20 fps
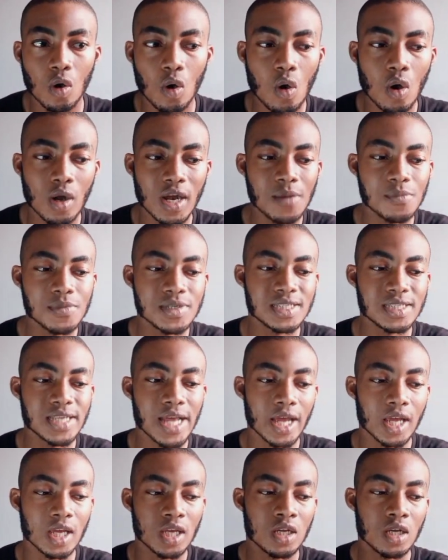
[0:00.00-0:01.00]
or let me
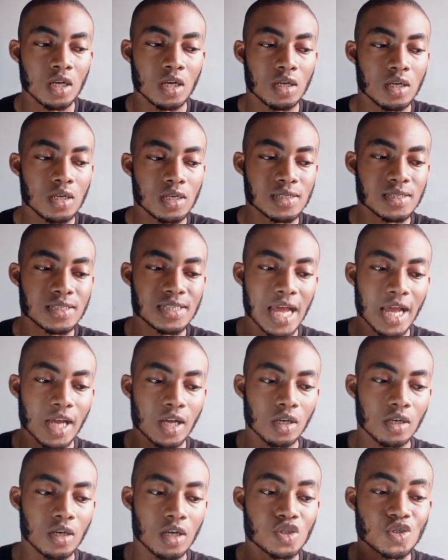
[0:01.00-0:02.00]
say,
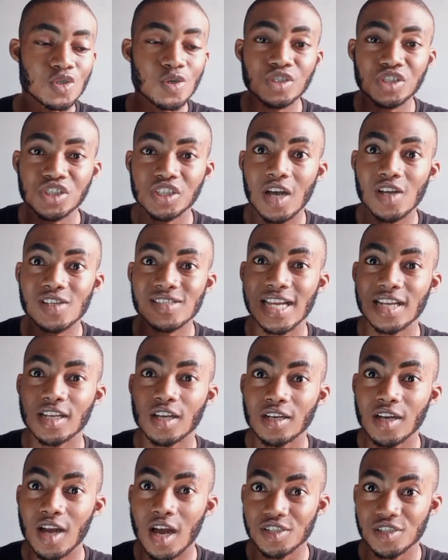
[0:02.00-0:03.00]
psycho- social
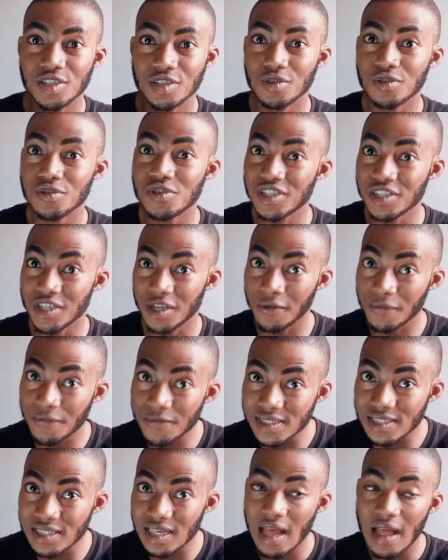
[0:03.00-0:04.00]
psychological
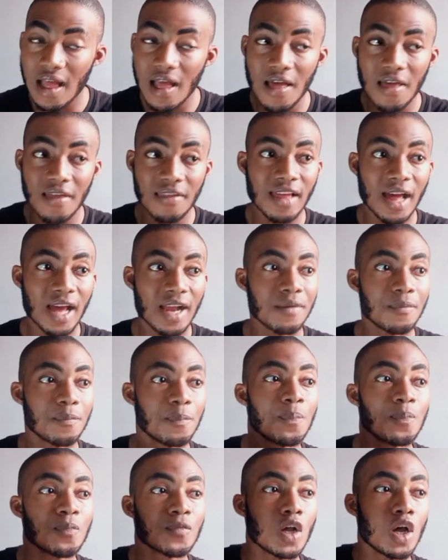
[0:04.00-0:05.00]
shift that
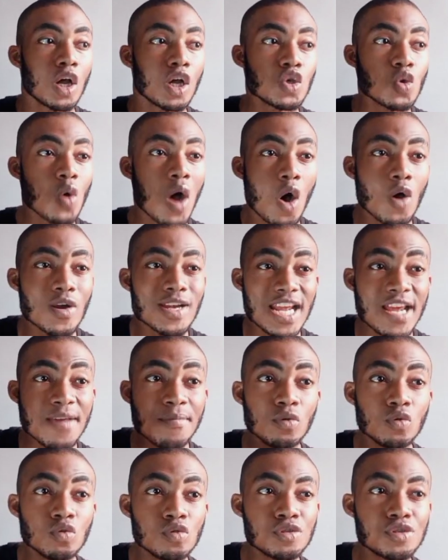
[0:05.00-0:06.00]
you are
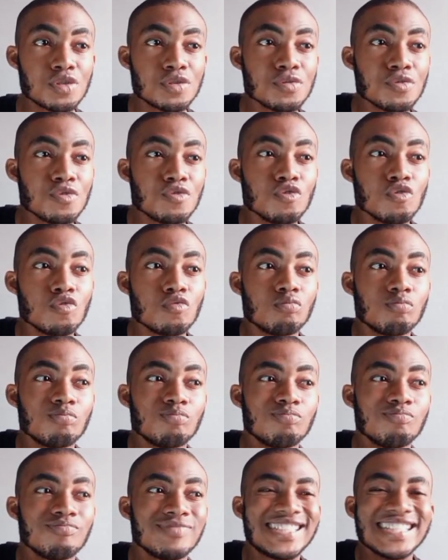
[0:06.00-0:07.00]
unable to
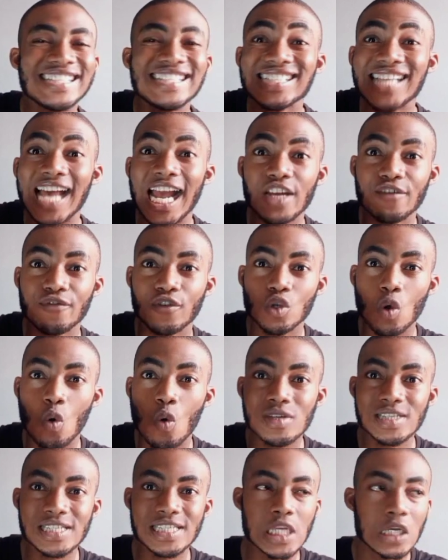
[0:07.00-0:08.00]
decide for
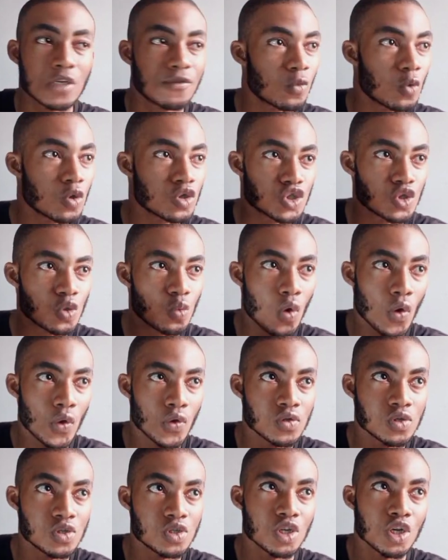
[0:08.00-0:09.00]
your own self what you
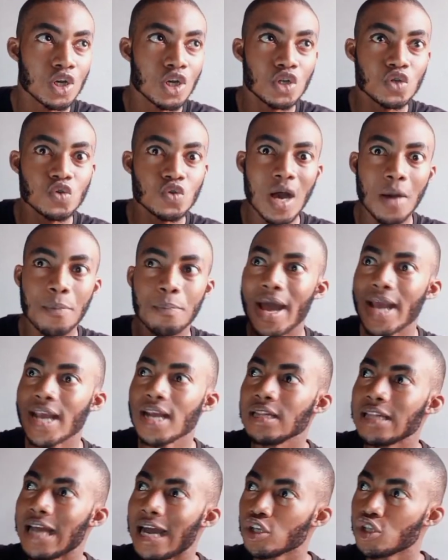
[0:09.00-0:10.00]
want. You are
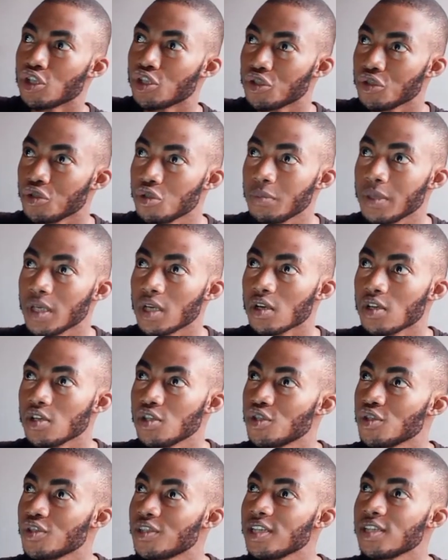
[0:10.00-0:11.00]
buying that shoe
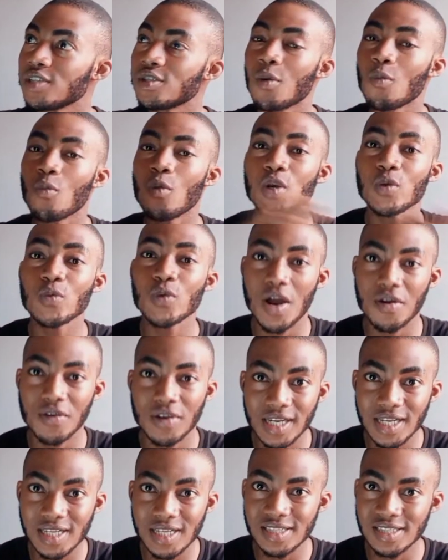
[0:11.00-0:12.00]
because you see someone
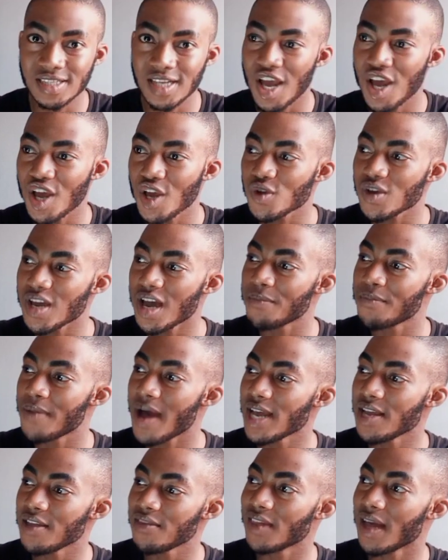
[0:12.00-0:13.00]
wearing it. You are
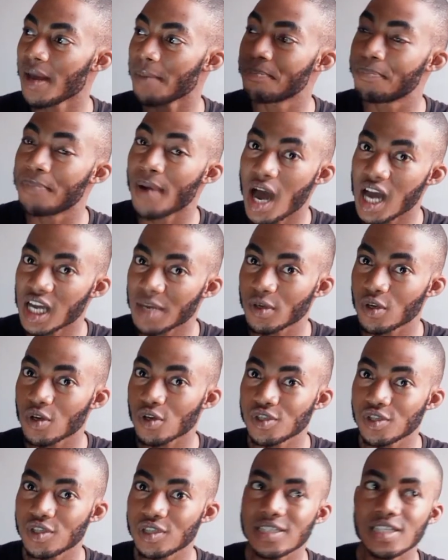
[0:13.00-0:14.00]
buying that bag
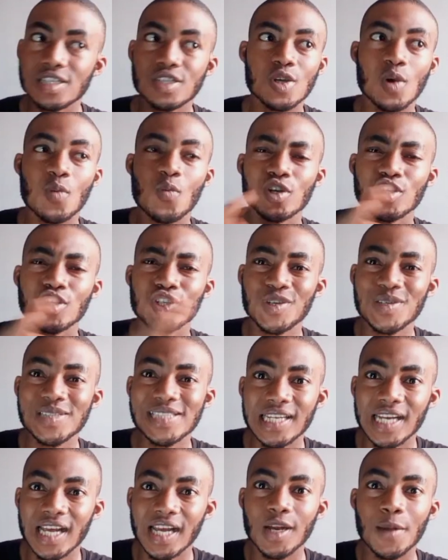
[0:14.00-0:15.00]
because you see someone
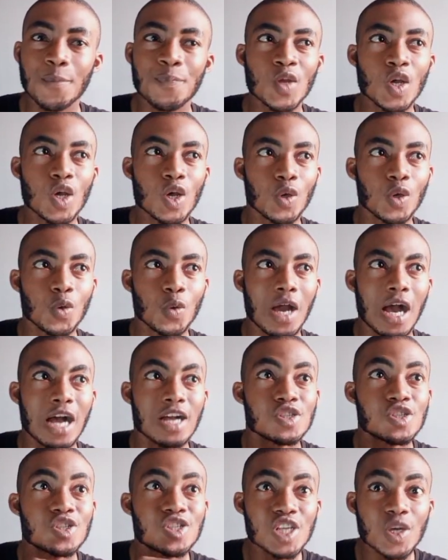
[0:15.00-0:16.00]
using it you
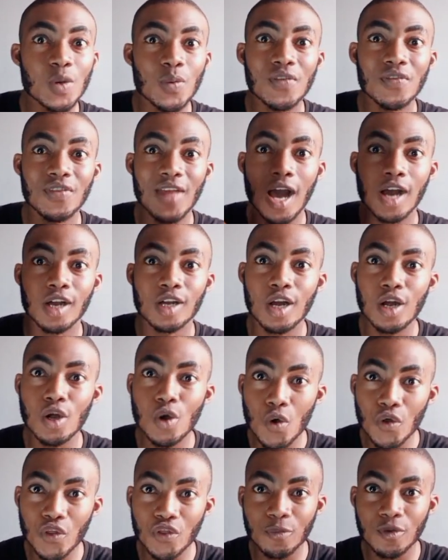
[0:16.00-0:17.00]
are sewing that
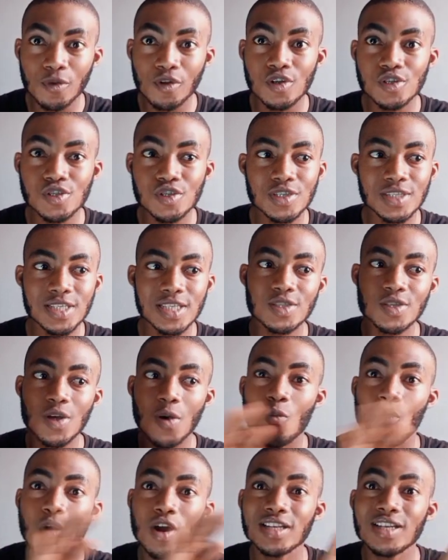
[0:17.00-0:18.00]
cloth because you see
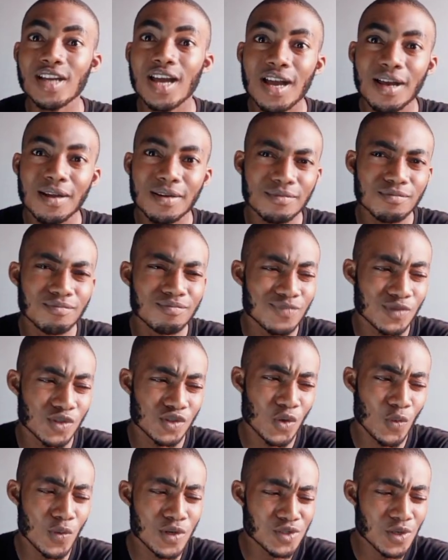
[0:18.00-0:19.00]
someone
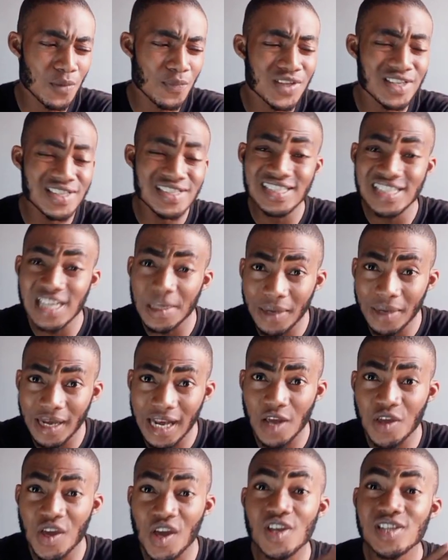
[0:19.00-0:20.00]
sewing something
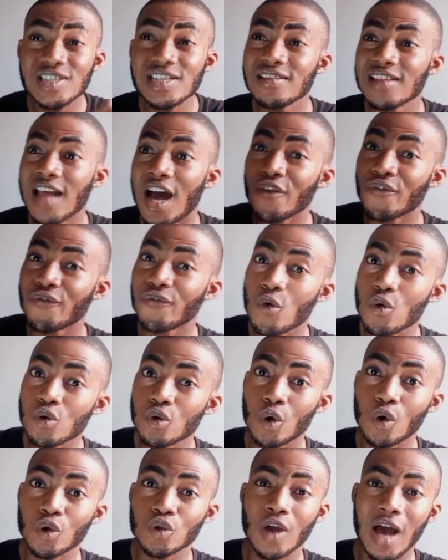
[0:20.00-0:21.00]
similar. You're using that
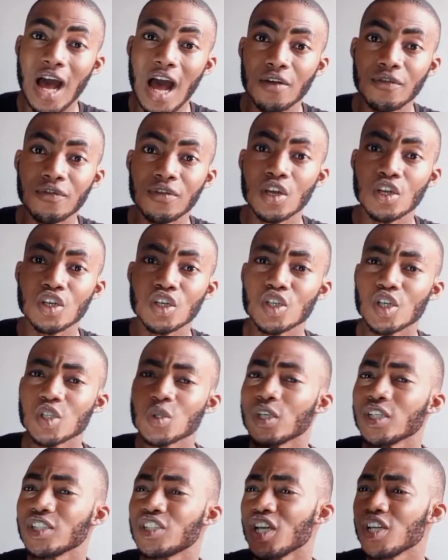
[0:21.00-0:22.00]
phone, or you have you
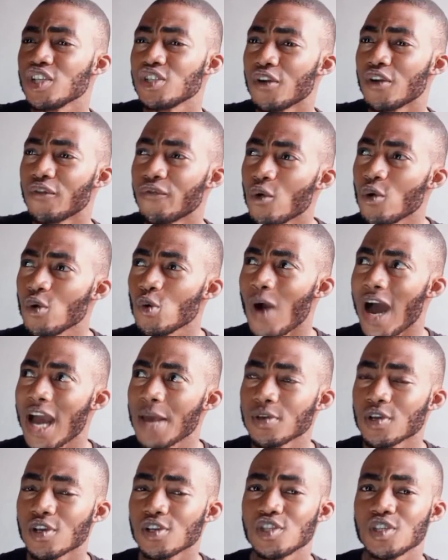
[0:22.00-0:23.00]
just want to change your phone.
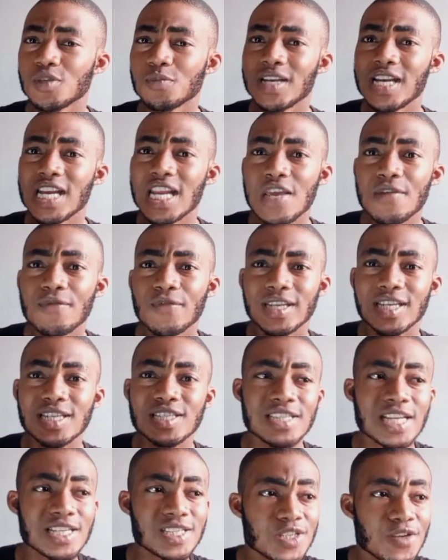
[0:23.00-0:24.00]
Why? Because you believe it
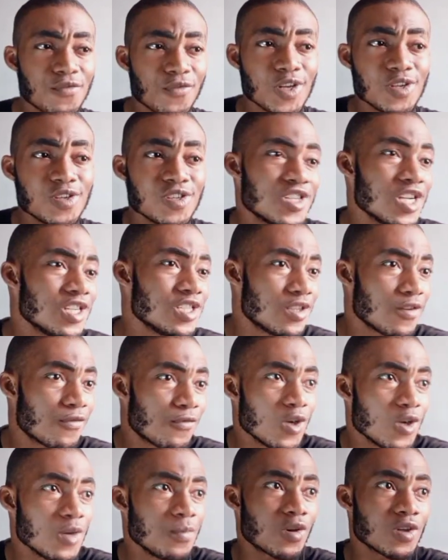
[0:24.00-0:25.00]
is necessary for you to change the
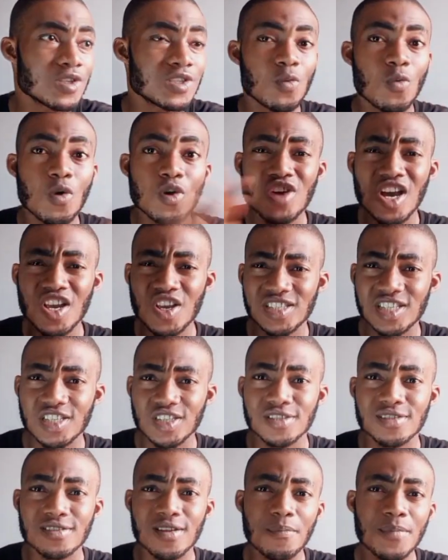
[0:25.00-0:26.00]
phone because the one you're
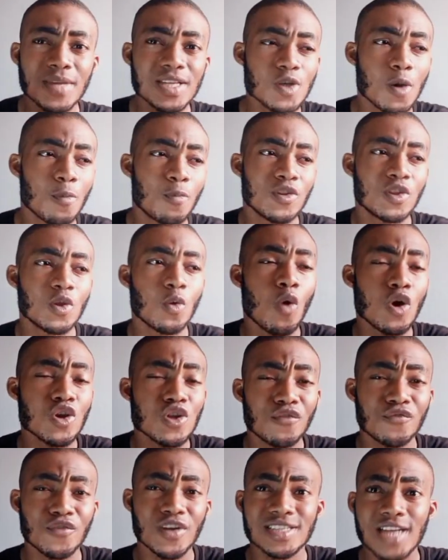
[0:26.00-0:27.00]
using does not meet up with the
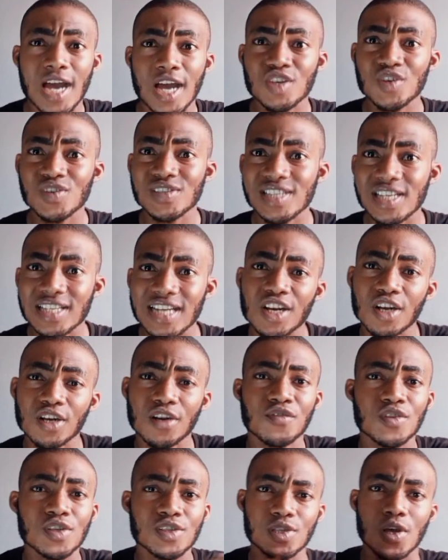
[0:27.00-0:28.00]
one your friends are using, and
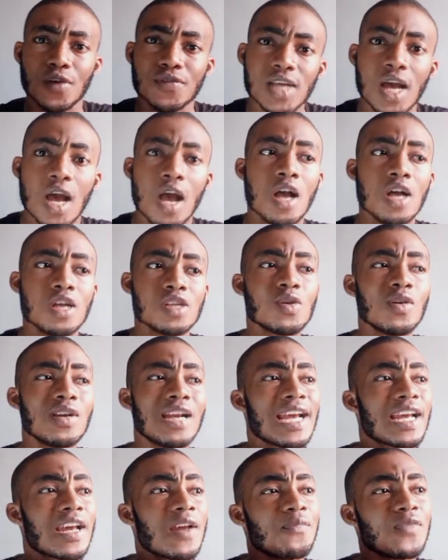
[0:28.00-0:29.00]
all of those stuff. So
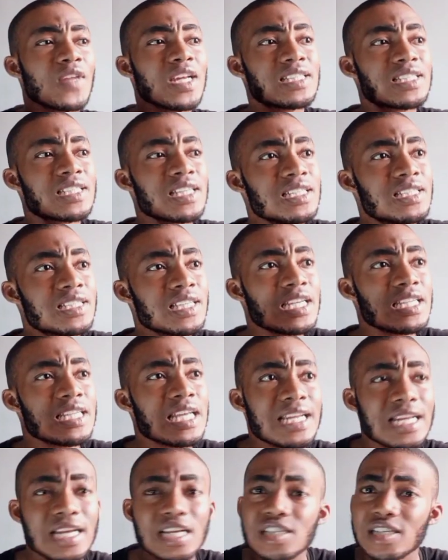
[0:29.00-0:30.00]
like it's it,
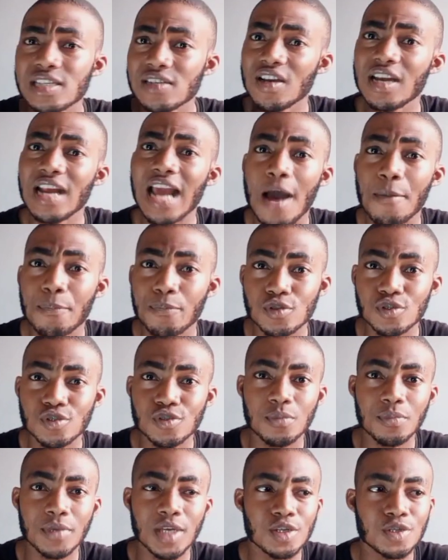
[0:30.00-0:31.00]
it really happened
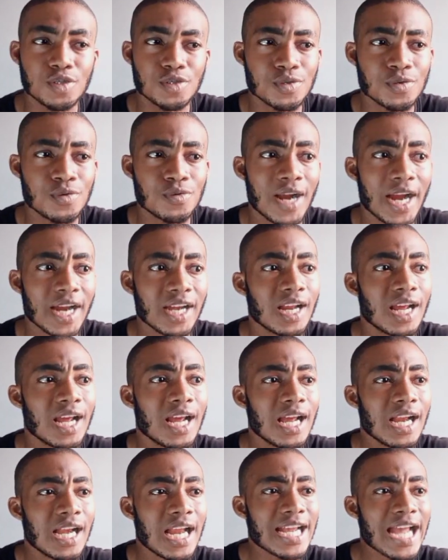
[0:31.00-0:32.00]
to me too, right?
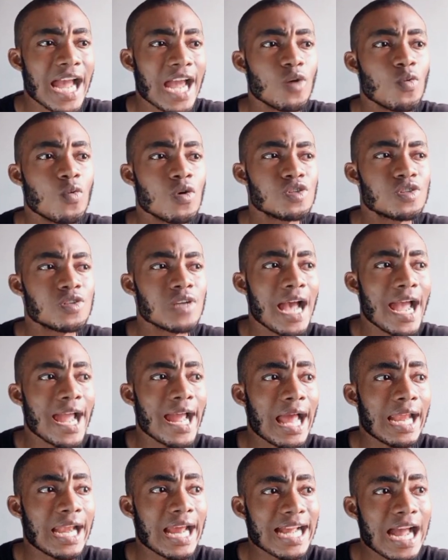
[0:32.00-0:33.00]
Like I don't want to
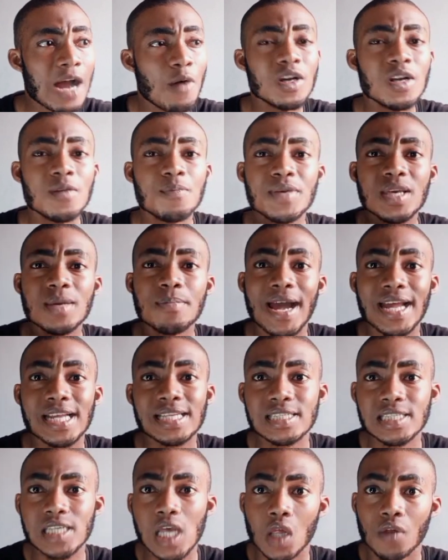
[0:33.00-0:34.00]
I, I, I want to be
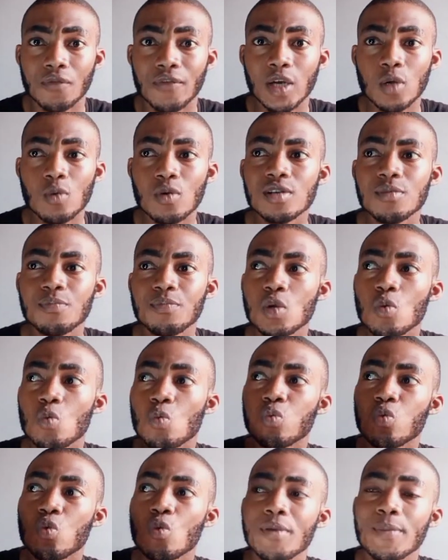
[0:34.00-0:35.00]
myself. I don't want to
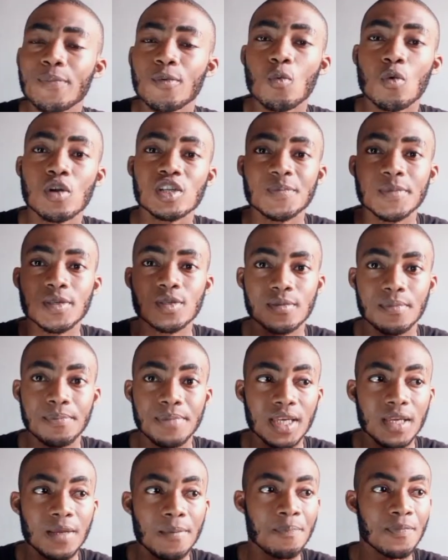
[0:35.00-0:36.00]
be who people want me to
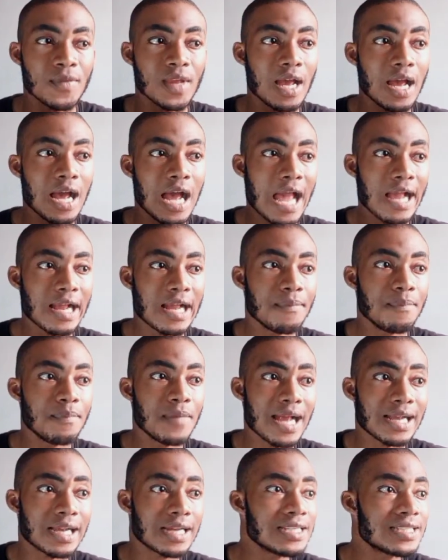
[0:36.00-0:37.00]
be. I
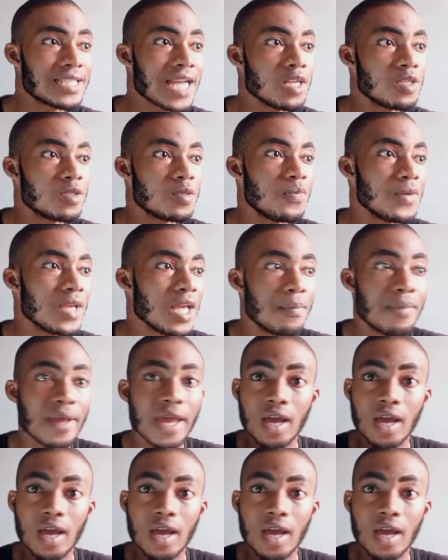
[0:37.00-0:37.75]
can I can decide to be a